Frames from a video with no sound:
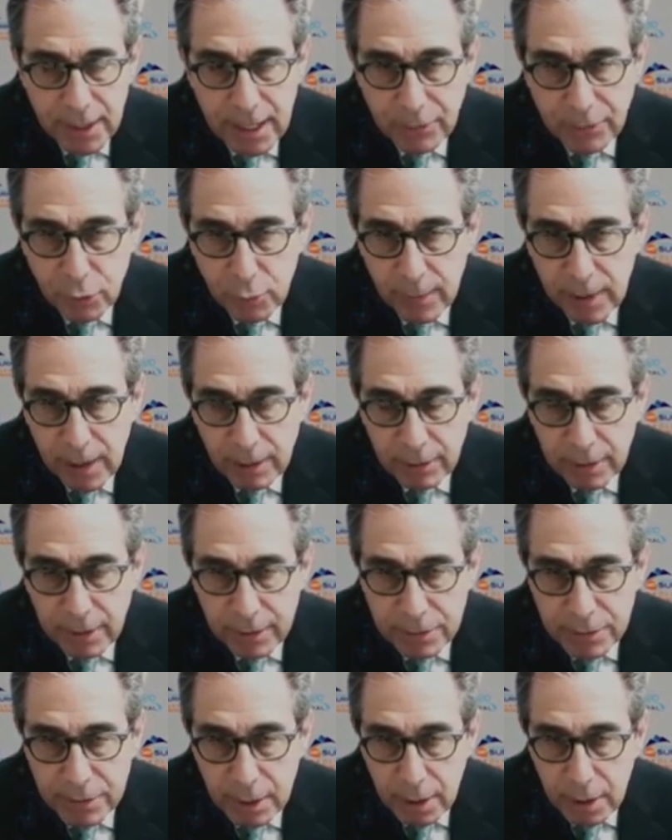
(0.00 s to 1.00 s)
abnormalities
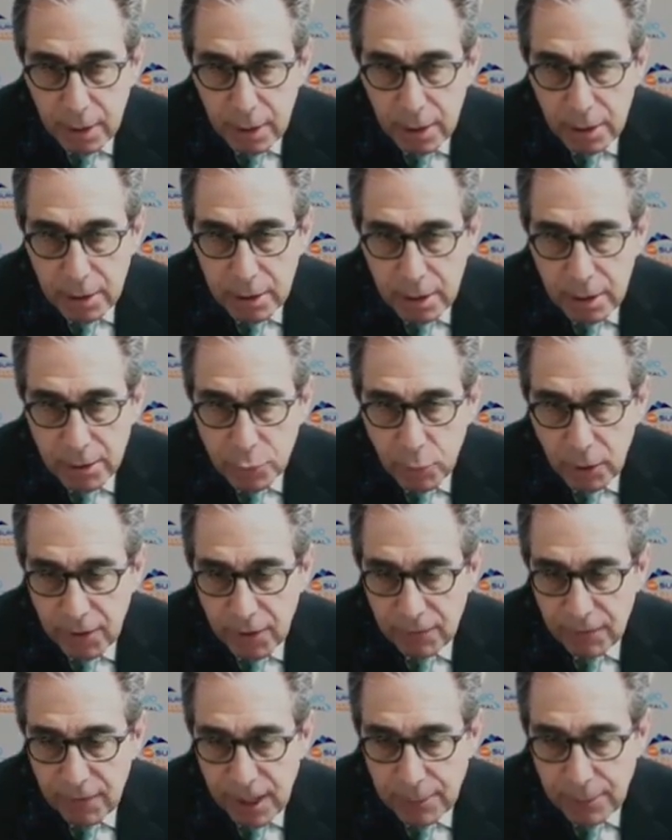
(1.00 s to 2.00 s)
and
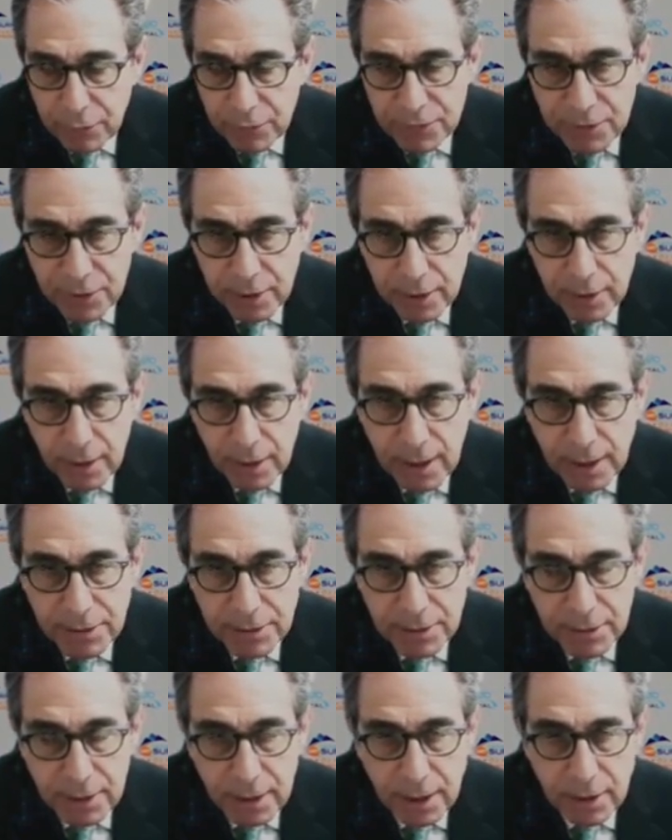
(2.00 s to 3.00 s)
25%
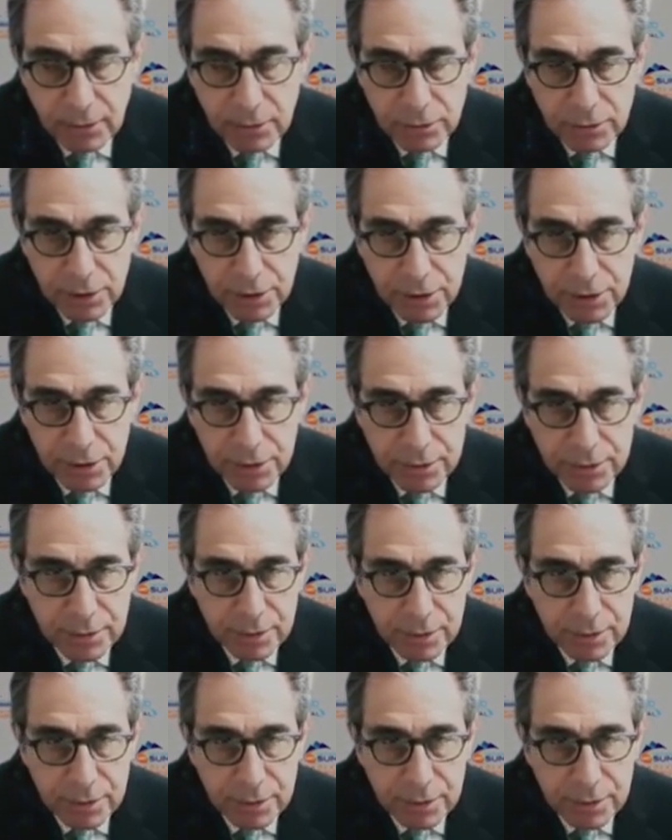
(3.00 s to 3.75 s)
osteochondral lesions.